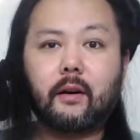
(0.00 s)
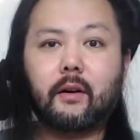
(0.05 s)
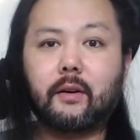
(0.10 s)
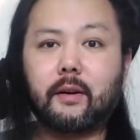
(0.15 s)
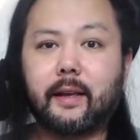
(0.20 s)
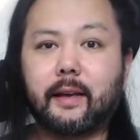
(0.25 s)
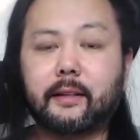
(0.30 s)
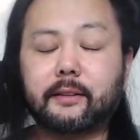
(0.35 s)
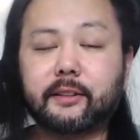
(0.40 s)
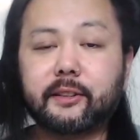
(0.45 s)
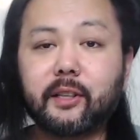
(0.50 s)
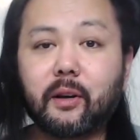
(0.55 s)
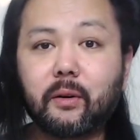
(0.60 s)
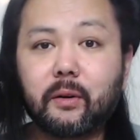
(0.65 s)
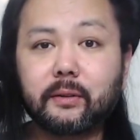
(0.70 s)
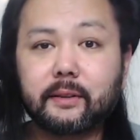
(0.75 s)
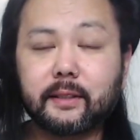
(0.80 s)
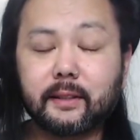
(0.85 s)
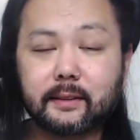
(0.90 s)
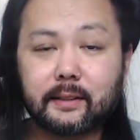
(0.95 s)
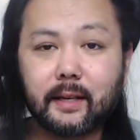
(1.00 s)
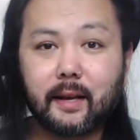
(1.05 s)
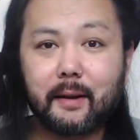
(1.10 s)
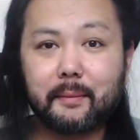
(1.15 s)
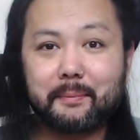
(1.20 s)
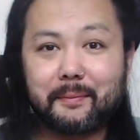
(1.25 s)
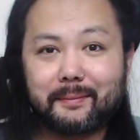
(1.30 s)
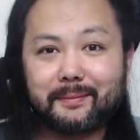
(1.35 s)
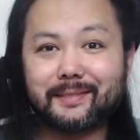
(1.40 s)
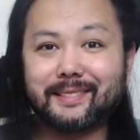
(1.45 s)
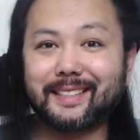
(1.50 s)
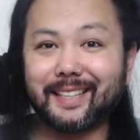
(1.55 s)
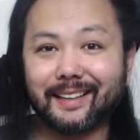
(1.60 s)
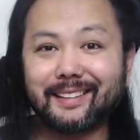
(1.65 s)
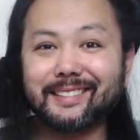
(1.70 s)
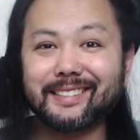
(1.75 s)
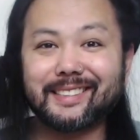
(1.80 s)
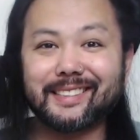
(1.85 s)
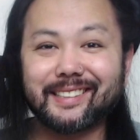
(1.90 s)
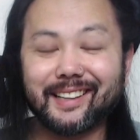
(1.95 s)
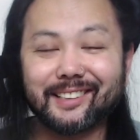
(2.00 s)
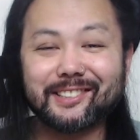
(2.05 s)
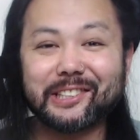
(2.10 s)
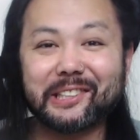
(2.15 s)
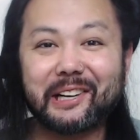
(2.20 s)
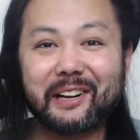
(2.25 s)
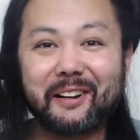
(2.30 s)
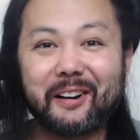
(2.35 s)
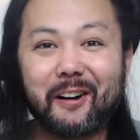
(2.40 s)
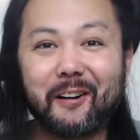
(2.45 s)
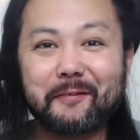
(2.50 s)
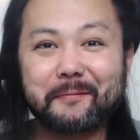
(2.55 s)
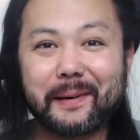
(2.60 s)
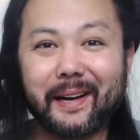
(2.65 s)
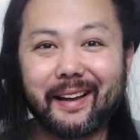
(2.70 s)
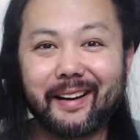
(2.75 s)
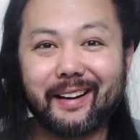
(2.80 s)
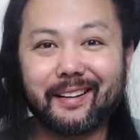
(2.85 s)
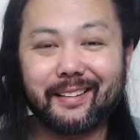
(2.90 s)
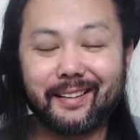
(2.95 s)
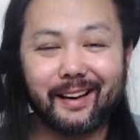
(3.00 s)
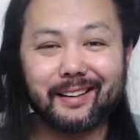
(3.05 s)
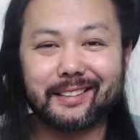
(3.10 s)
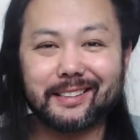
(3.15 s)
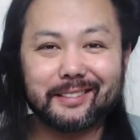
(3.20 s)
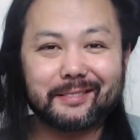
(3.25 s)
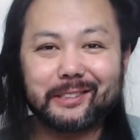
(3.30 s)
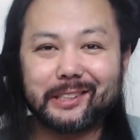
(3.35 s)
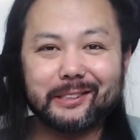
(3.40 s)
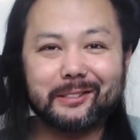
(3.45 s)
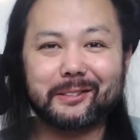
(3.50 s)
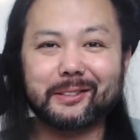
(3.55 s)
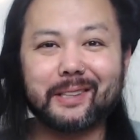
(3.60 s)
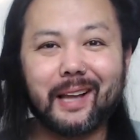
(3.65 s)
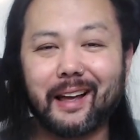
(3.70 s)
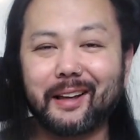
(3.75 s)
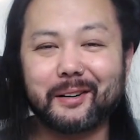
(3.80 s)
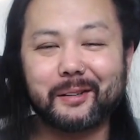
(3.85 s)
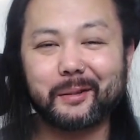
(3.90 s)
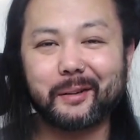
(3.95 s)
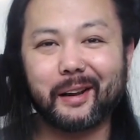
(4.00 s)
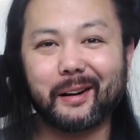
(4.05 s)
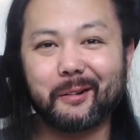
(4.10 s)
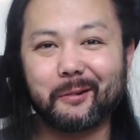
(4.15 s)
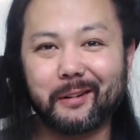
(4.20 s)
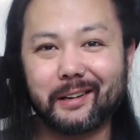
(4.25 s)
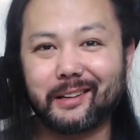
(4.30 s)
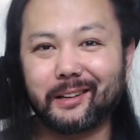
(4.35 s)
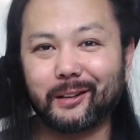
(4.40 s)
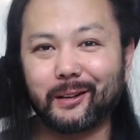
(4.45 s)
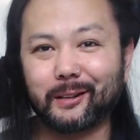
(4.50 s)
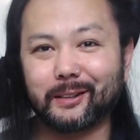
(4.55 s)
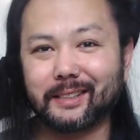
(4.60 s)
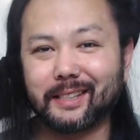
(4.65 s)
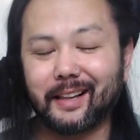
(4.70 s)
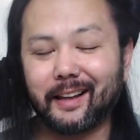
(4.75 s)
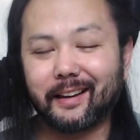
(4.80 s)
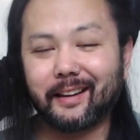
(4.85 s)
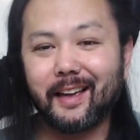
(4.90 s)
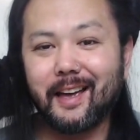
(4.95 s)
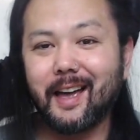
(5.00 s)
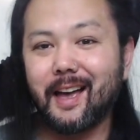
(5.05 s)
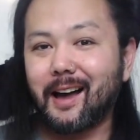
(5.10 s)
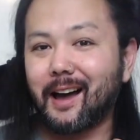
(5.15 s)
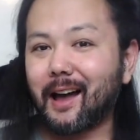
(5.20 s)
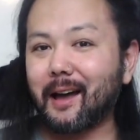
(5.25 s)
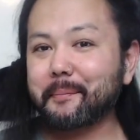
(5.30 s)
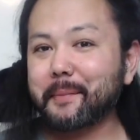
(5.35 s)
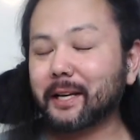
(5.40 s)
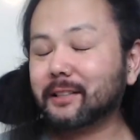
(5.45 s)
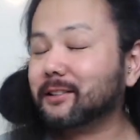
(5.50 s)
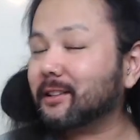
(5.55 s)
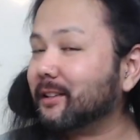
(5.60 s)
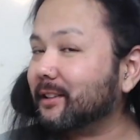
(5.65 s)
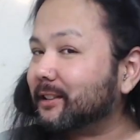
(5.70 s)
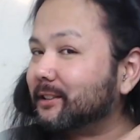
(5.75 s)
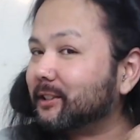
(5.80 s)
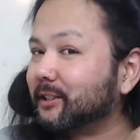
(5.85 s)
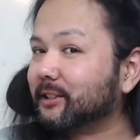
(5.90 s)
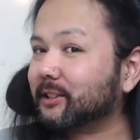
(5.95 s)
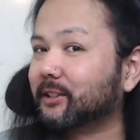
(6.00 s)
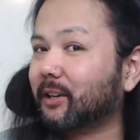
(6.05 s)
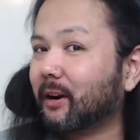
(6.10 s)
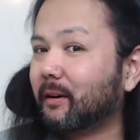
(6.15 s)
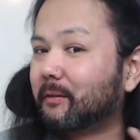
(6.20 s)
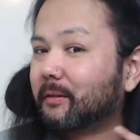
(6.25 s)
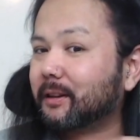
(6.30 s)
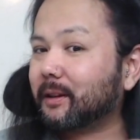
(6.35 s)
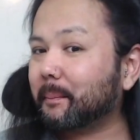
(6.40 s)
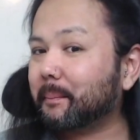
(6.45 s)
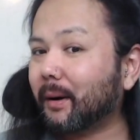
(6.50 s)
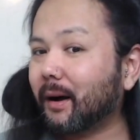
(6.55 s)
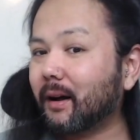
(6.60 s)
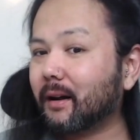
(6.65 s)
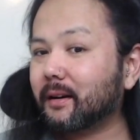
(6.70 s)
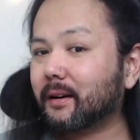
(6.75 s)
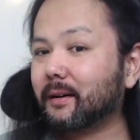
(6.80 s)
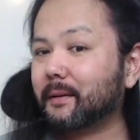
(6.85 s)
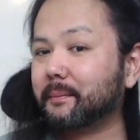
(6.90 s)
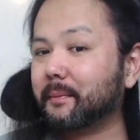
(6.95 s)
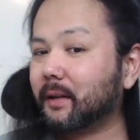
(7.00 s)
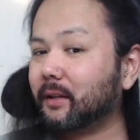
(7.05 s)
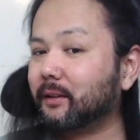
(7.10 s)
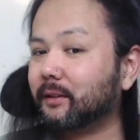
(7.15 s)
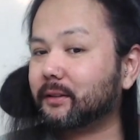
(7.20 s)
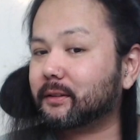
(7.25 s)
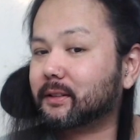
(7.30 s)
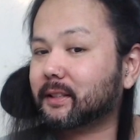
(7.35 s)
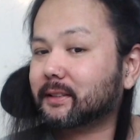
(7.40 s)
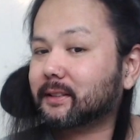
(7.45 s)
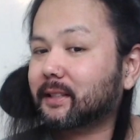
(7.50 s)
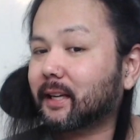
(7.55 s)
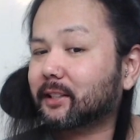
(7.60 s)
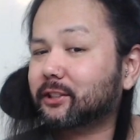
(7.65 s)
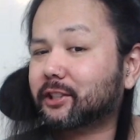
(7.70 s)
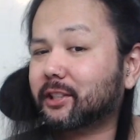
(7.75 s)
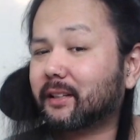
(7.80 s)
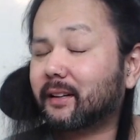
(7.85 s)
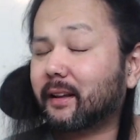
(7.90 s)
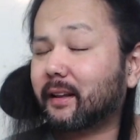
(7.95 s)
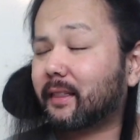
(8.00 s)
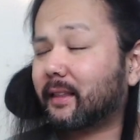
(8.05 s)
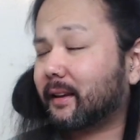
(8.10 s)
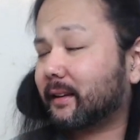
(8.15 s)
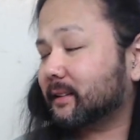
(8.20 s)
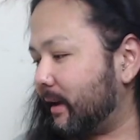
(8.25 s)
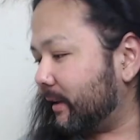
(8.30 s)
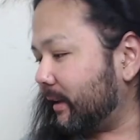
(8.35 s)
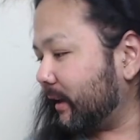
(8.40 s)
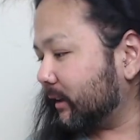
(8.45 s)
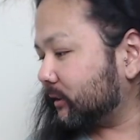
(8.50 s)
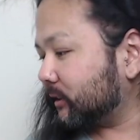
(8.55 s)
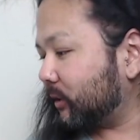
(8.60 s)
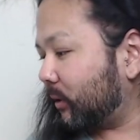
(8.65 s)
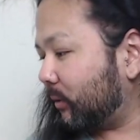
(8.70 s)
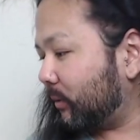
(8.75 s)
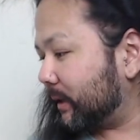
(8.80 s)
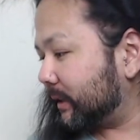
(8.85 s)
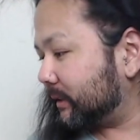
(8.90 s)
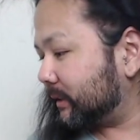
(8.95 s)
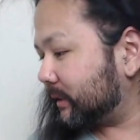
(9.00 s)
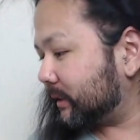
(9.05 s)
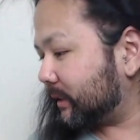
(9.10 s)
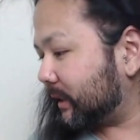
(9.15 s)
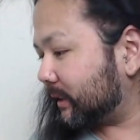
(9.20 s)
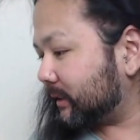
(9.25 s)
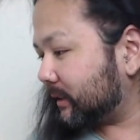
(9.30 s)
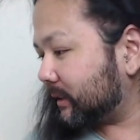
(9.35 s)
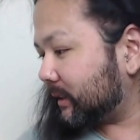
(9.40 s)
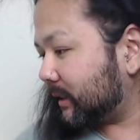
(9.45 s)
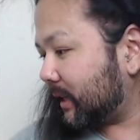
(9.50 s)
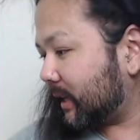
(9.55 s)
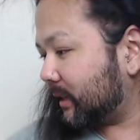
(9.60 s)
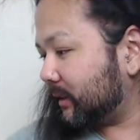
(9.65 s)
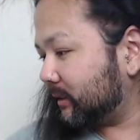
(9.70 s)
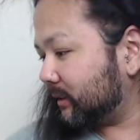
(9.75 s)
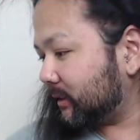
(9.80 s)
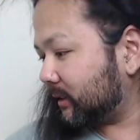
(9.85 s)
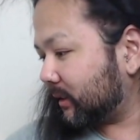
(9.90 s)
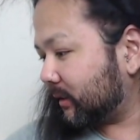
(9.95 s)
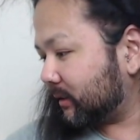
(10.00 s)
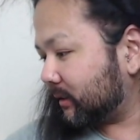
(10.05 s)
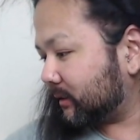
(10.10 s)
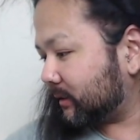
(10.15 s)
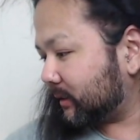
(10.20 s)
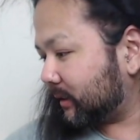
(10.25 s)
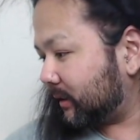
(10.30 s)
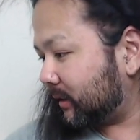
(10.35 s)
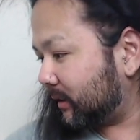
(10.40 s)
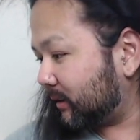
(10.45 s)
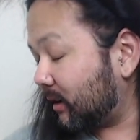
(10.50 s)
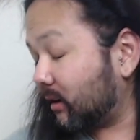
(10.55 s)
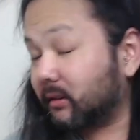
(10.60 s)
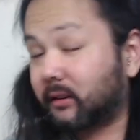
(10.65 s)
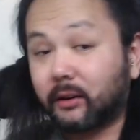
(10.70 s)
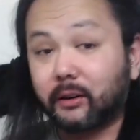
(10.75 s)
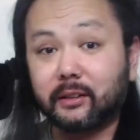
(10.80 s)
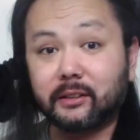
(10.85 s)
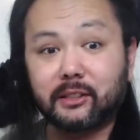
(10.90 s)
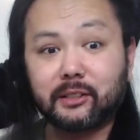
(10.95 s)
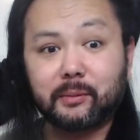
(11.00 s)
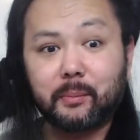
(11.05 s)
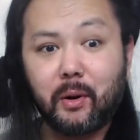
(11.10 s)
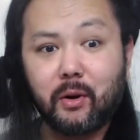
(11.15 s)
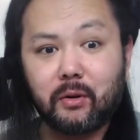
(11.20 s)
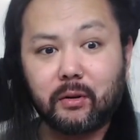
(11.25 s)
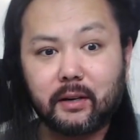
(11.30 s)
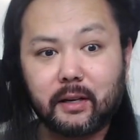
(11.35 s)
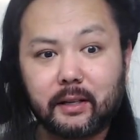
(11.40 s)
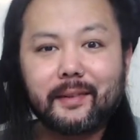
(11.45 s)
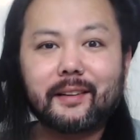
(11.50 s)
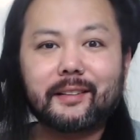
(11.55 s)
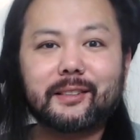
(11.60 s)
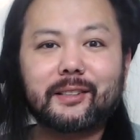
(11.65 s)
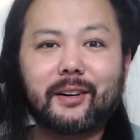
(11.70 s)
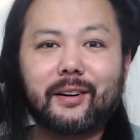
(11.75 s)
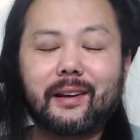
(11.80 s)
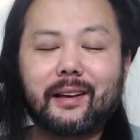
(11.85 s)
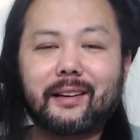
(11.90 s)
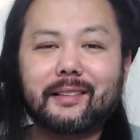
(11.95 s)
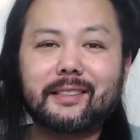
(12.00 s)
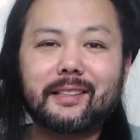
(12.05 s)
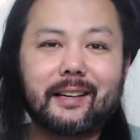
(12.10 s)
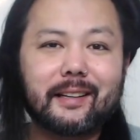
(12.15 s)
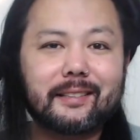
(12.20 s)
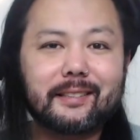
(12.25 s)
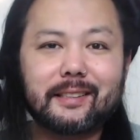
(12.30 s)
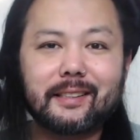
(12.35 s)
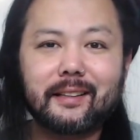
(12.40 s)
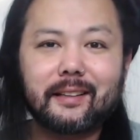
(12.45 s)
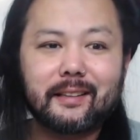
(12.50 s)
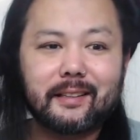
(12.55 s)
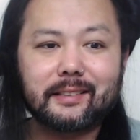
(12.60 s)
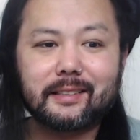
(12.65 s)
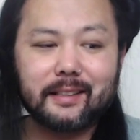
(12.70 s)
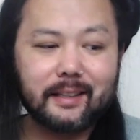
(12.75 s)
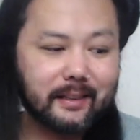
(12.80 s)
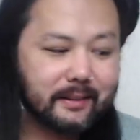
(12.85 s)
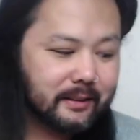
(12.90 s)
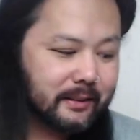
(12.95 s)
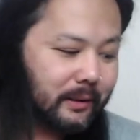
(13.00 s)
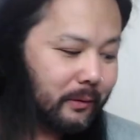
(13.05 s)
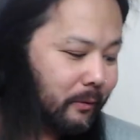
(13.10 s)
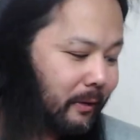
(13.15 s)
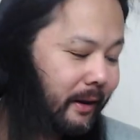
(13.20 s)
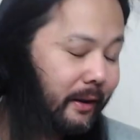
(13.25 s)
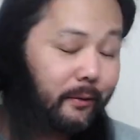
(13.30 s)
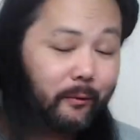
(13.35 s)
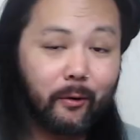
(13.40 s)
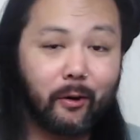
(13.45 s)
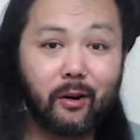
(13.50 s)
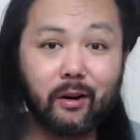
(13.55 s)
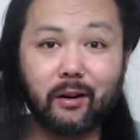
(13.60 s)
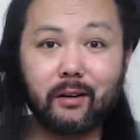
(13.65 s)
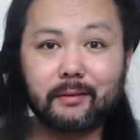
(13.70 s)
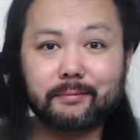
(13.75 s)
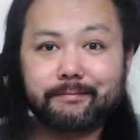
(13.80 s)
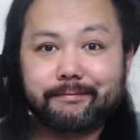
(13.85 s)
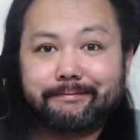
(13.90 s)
Okay, so since I'm done sectioning off my hair, yes, I don't care what it looks like. I'm actually gonna just start with the bottom, use a section like this. Yeah, so once this thing starts here, there is smoke. Sorry, you guys can't see it. It's against the white wall.